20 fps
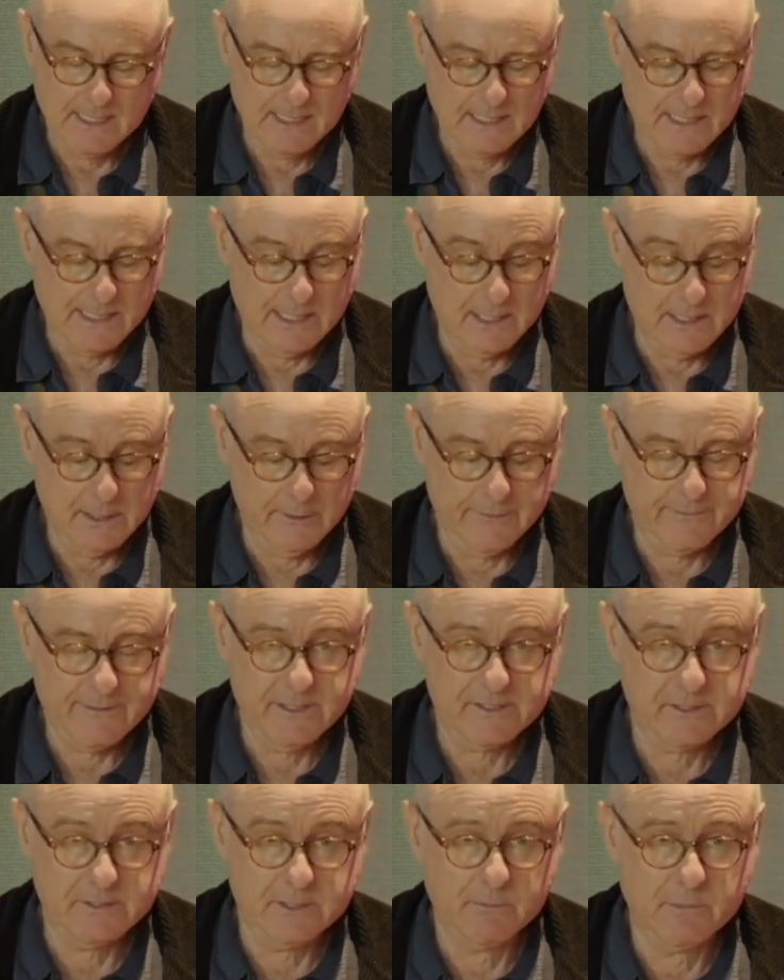Our health
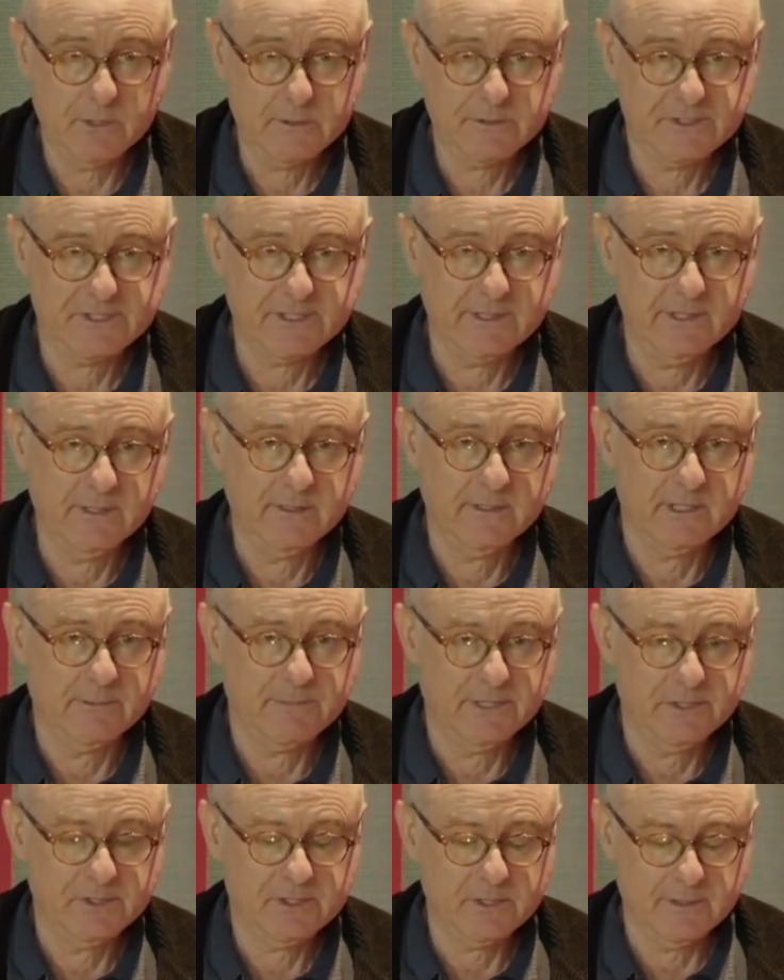as a democracy
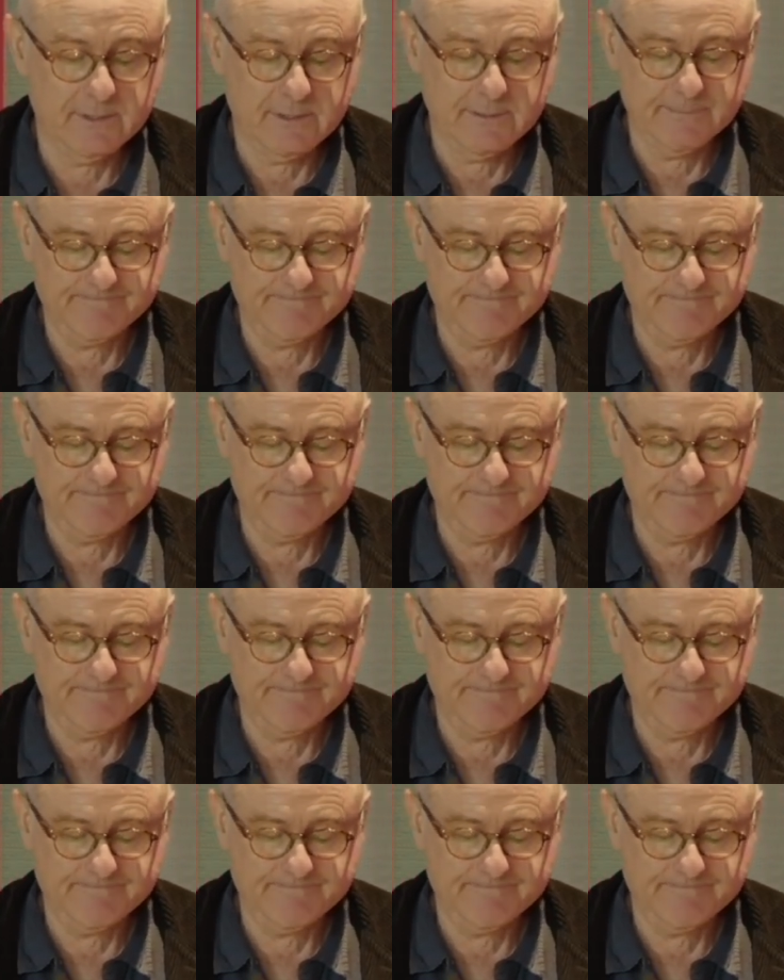depends on it.